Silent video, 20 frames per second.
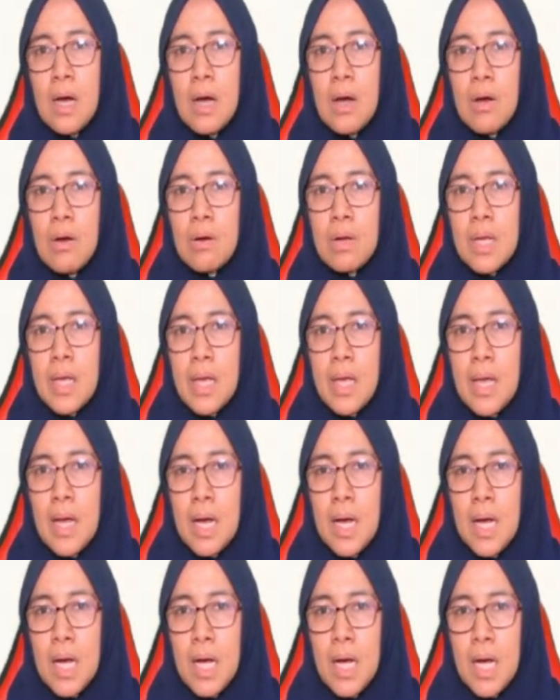Okay,
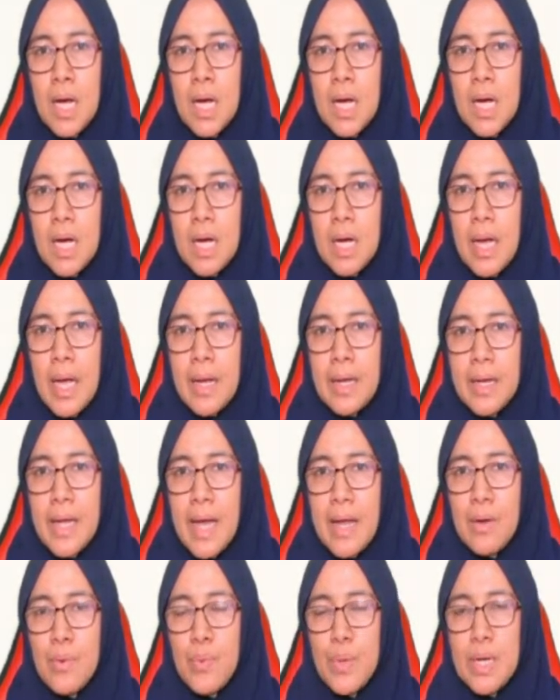and
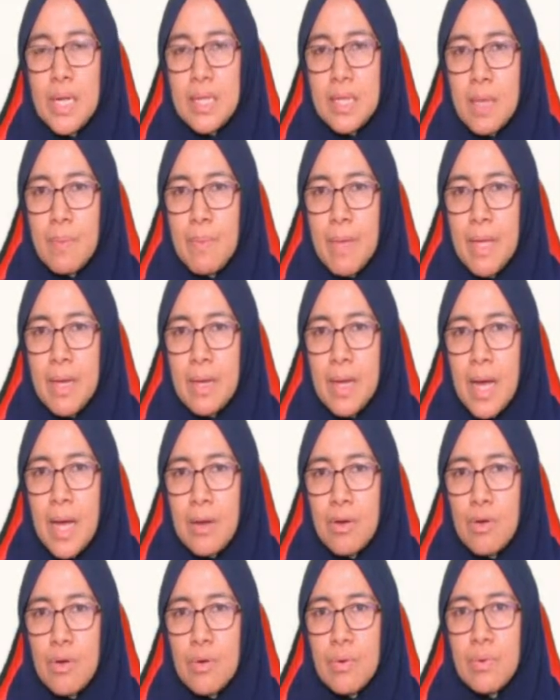then we determine
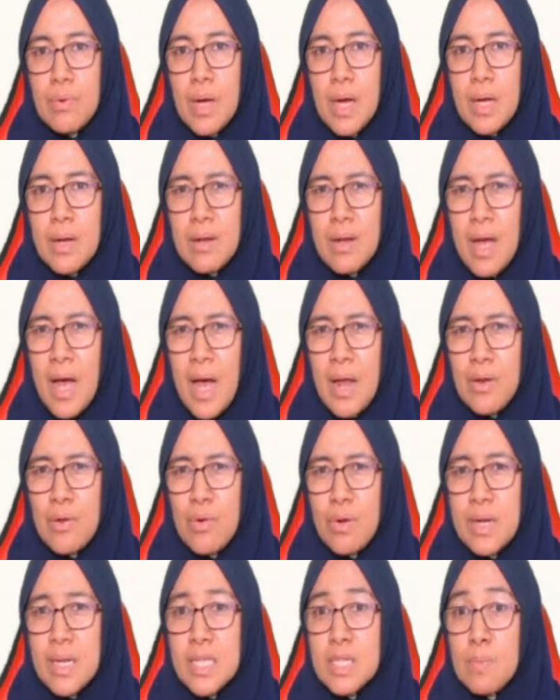
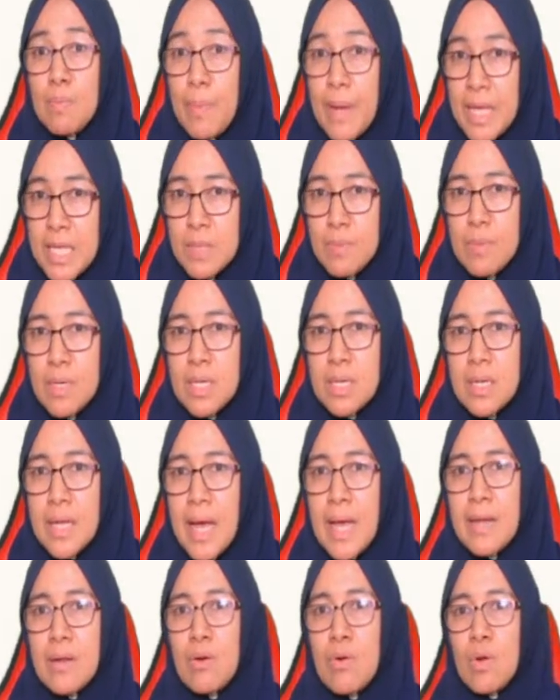unknown displacement,
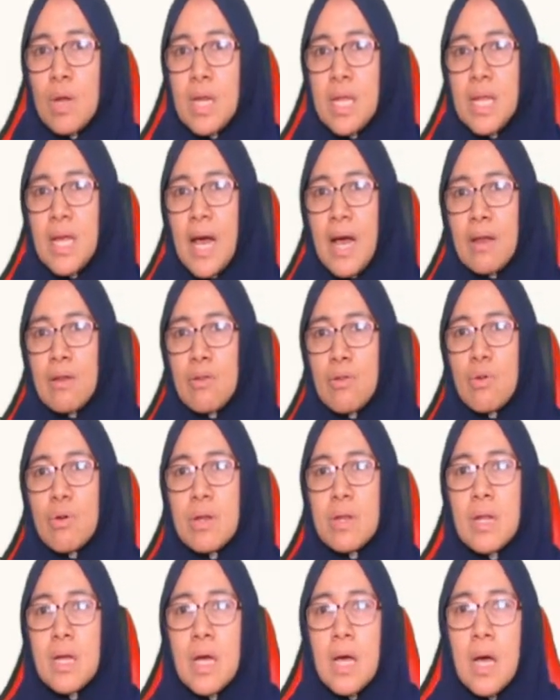then only
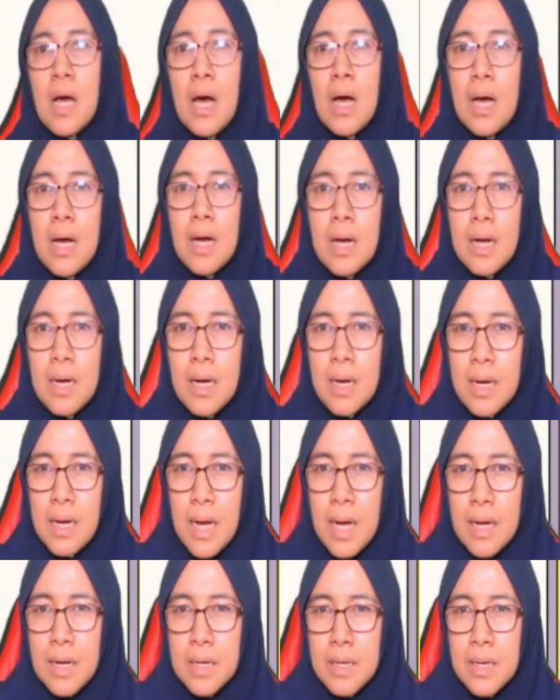unknown
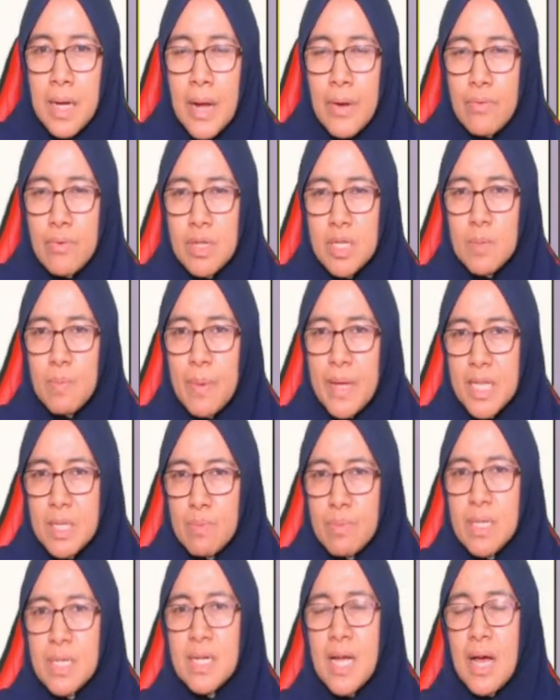
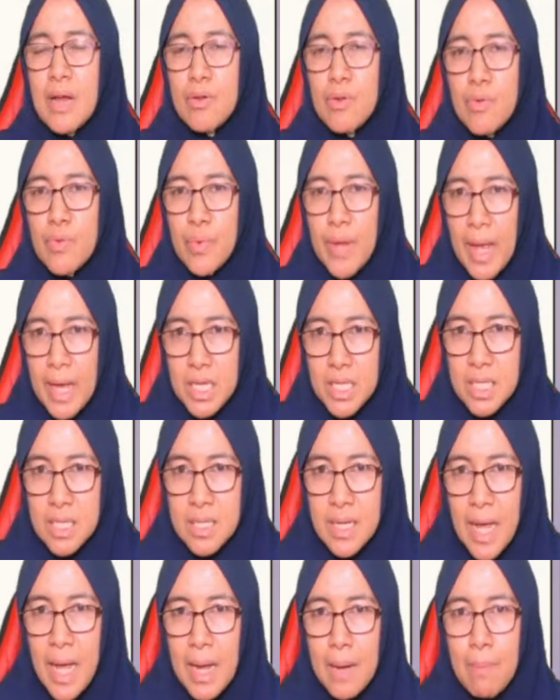displacement, unknown
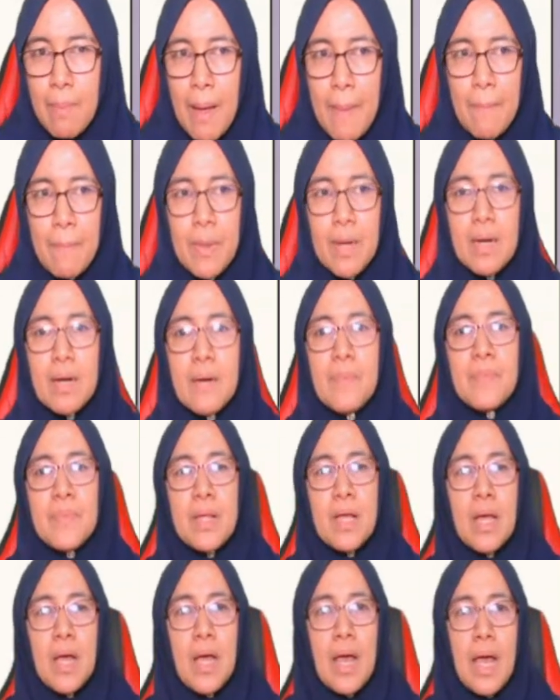reaction, and member
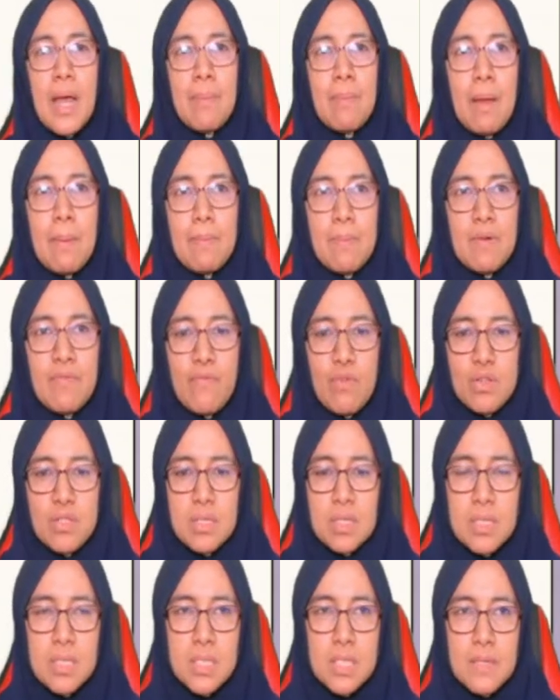
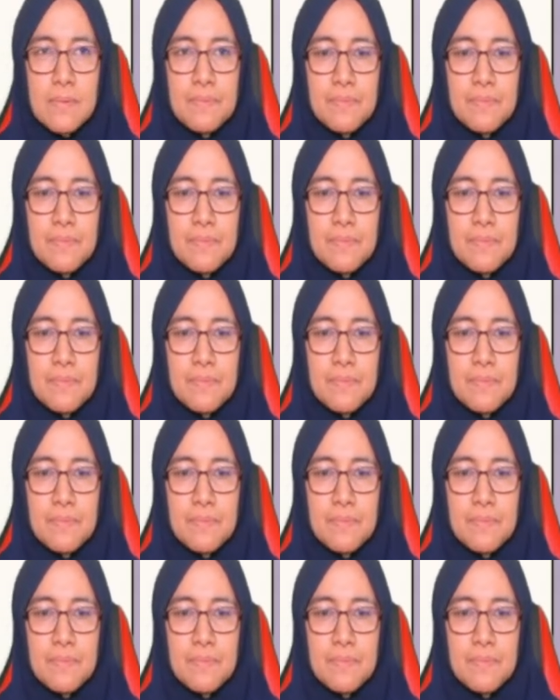forces.